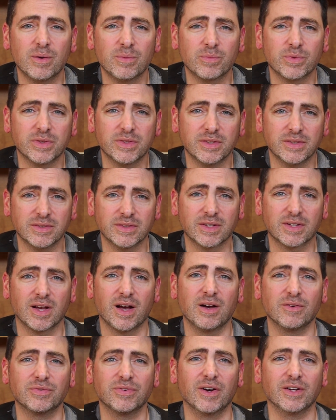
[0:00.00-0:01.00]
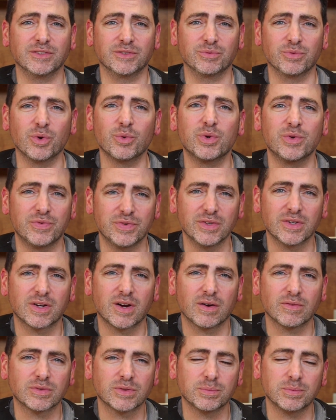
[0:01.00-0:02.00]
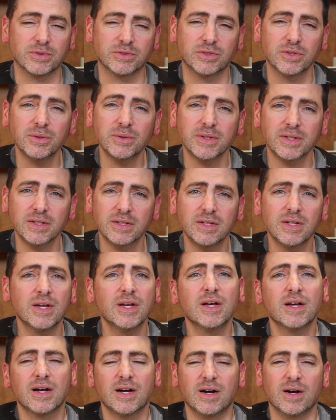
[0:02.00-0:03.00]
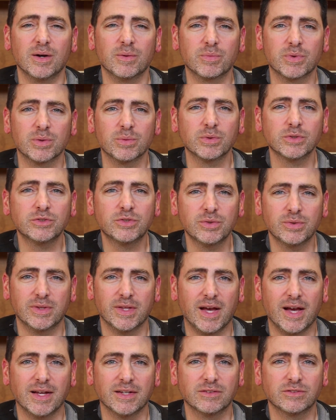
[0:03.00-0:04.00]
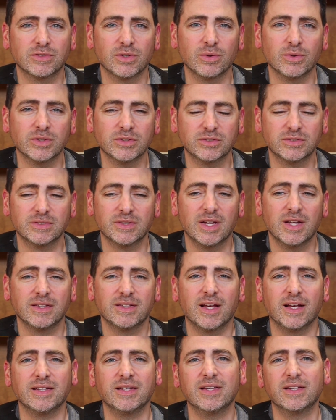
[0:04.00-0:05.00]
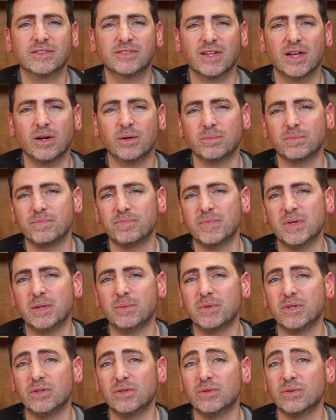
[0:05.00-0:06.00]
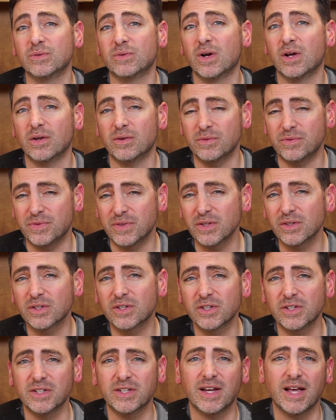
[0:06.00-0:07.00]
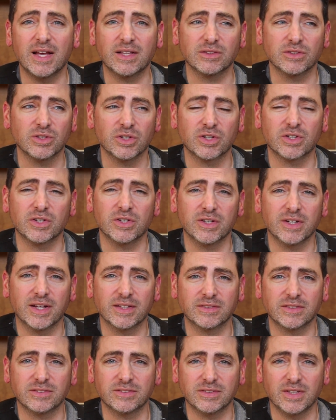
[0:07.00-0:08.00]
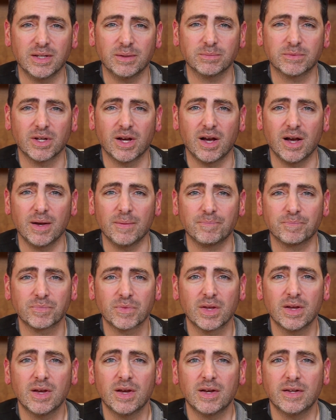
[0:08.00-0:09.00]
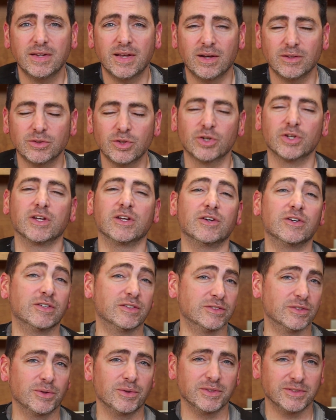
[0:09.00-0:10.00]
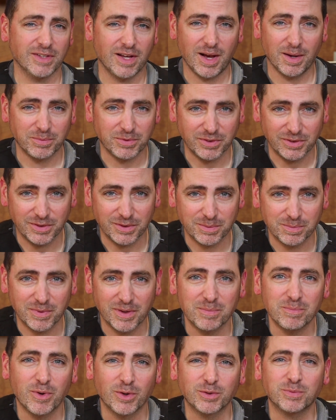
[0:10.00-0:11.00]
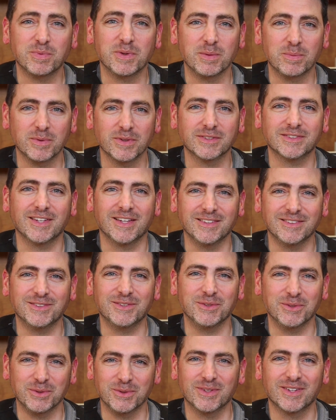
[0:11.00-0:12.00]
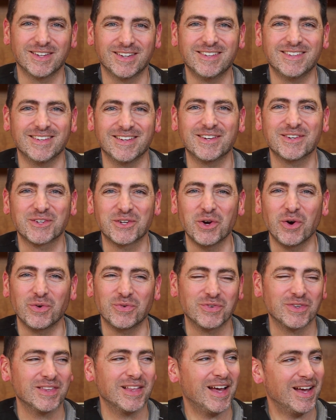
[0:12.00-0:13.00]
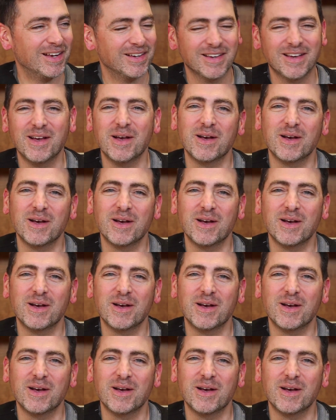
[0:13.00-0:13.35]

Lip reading: within the confines of what we feel comfortable doing, we will do that. So the idea is to help maybe you feel good and look good at the same time. Now, looking good is always optional, but most people tend to go for that